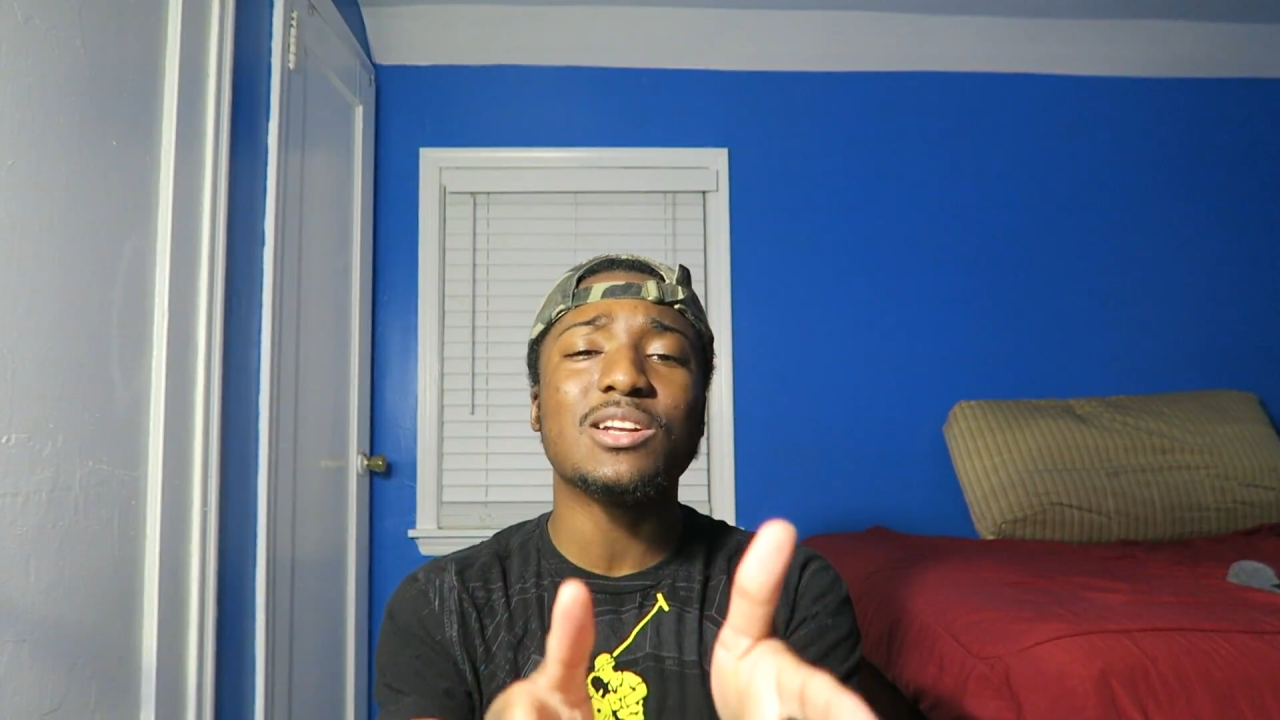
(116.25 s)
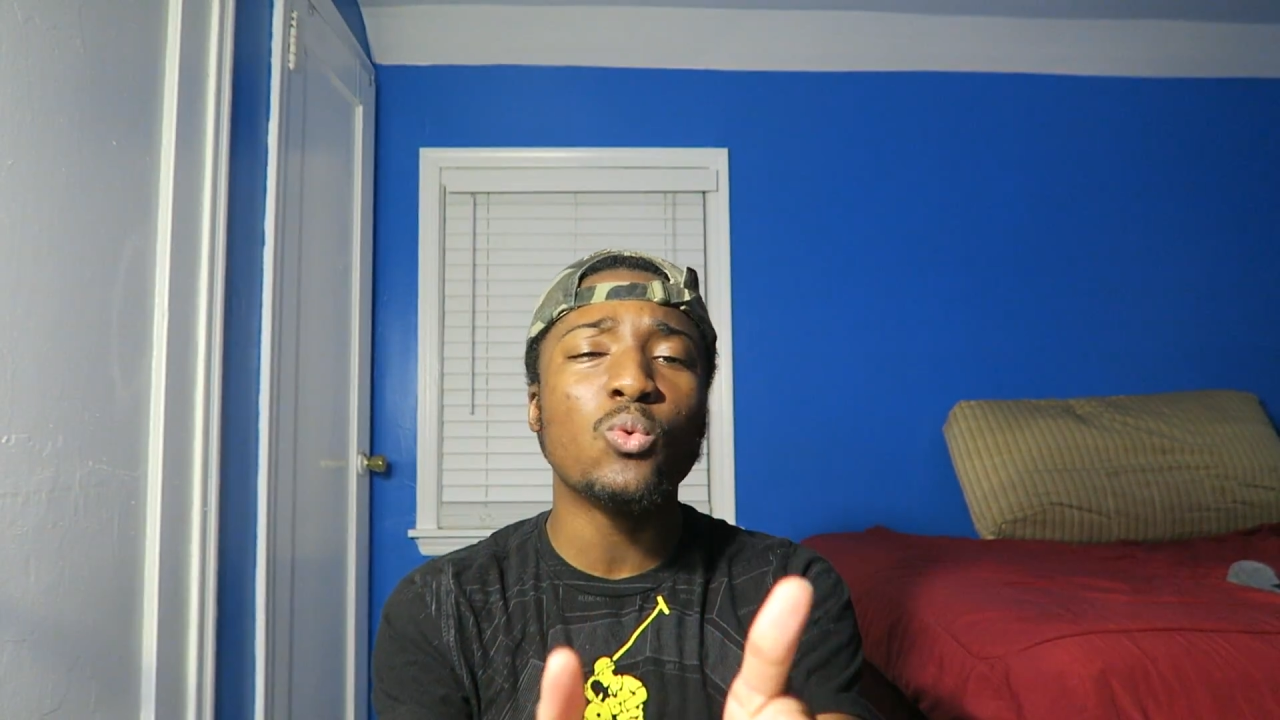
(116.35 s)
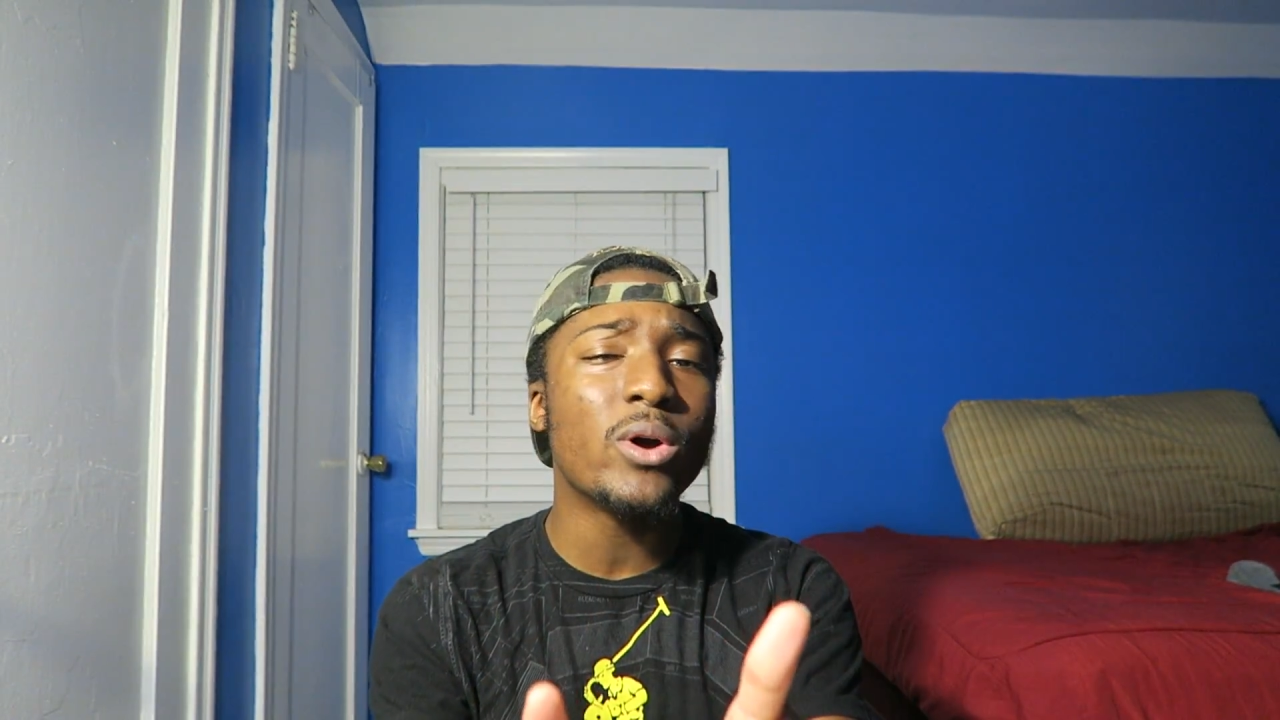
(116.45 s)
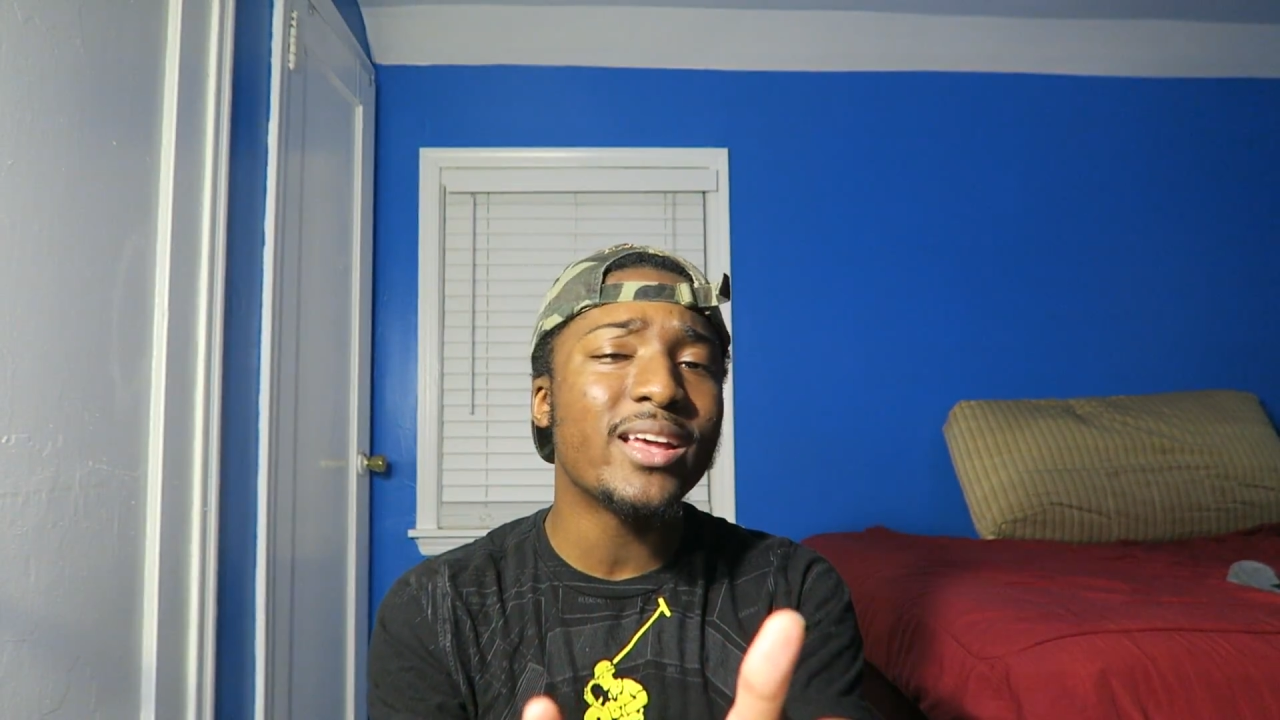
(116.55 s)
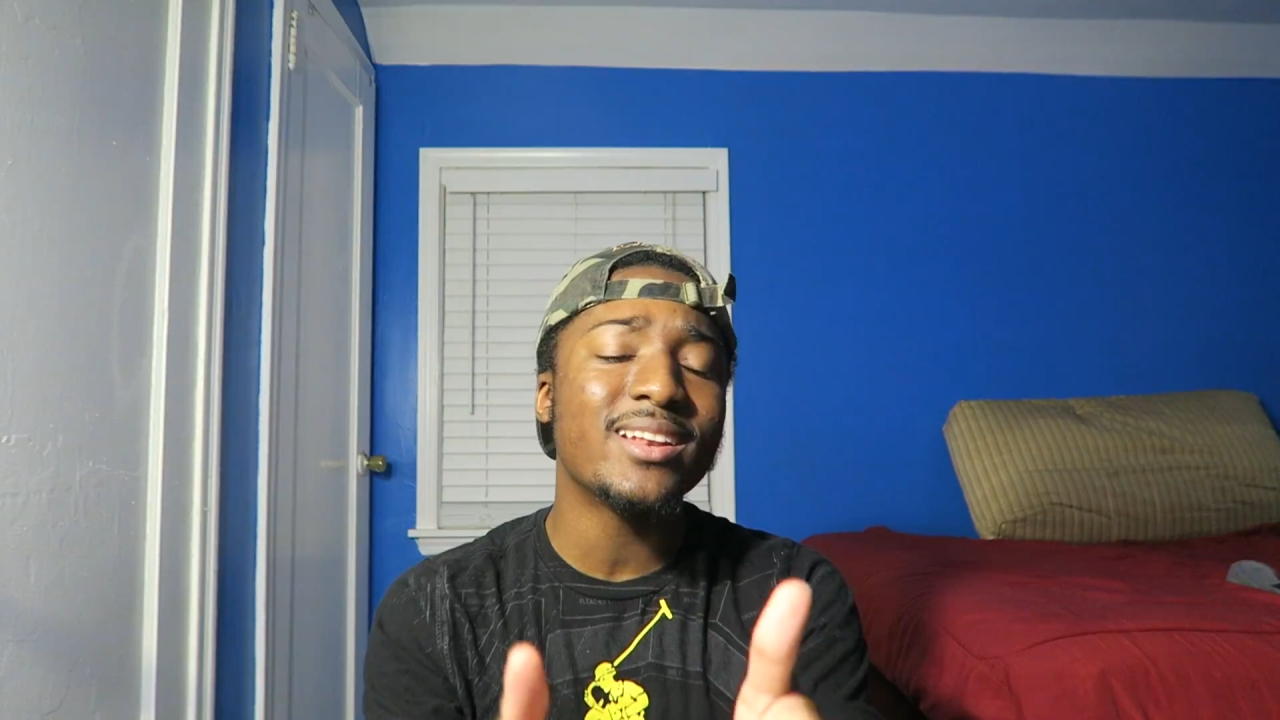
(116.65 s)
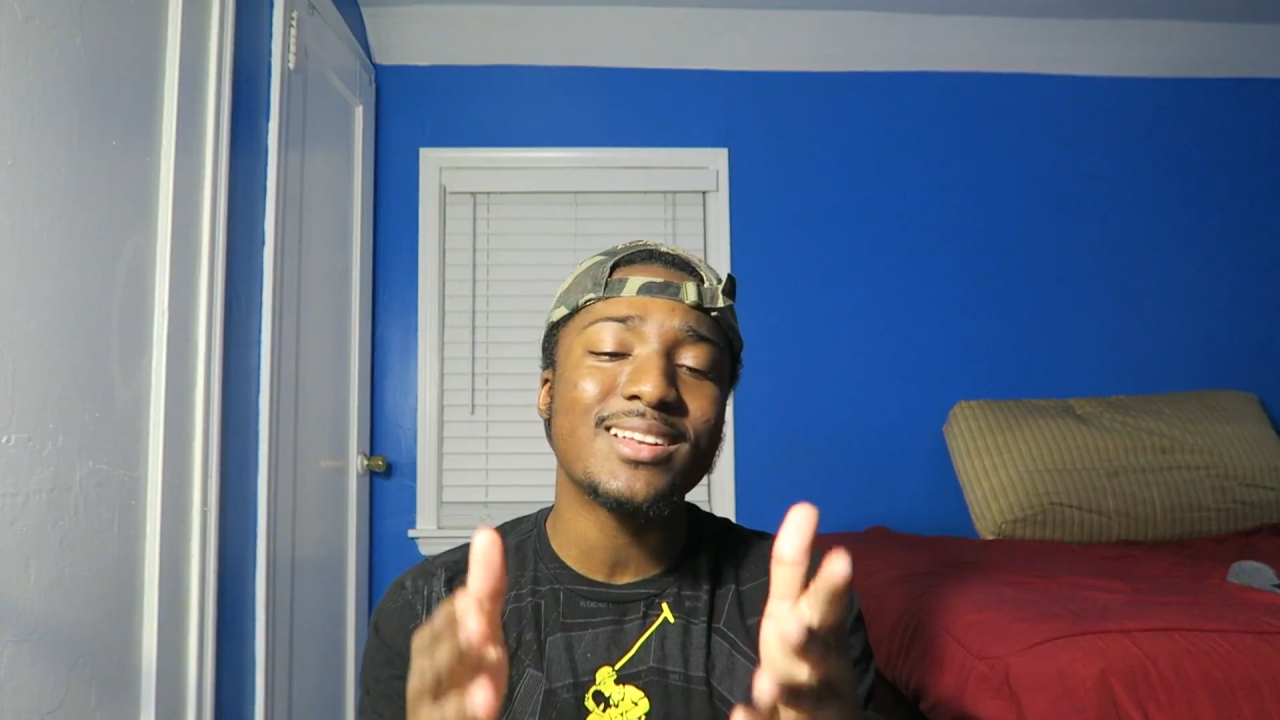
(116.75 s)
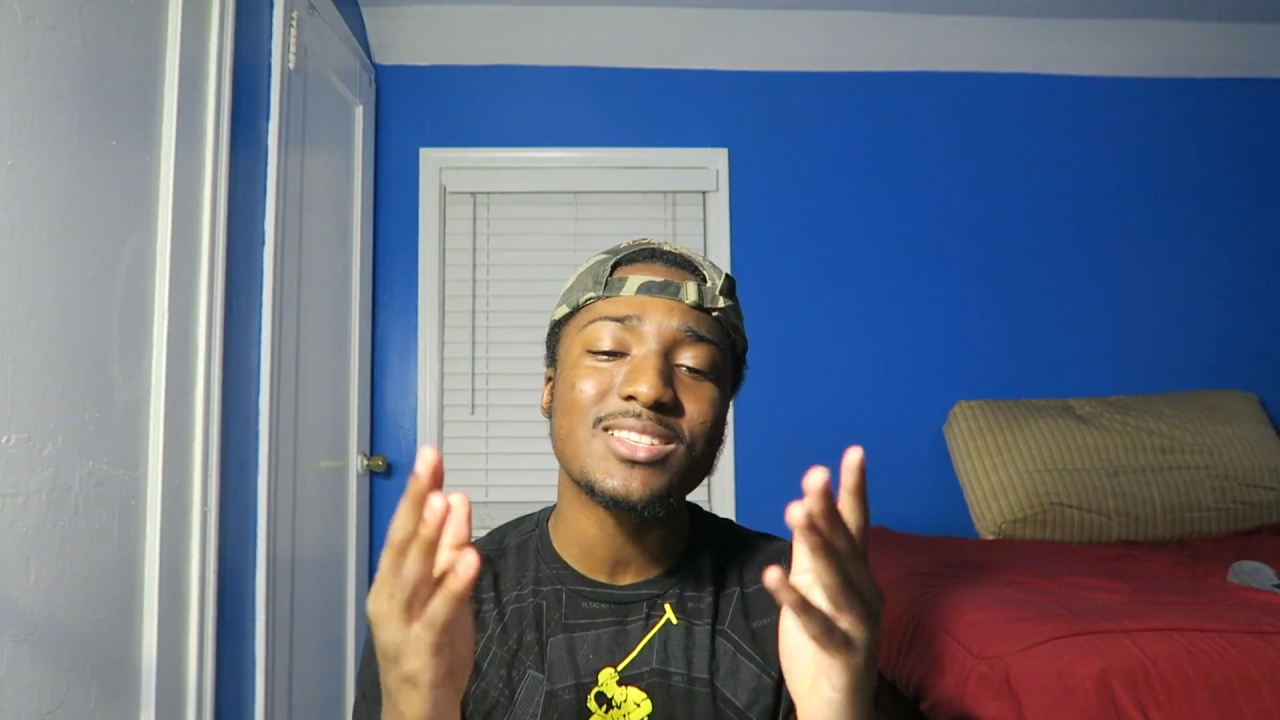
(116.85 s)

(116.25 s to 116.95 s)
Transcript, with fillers: didn't win,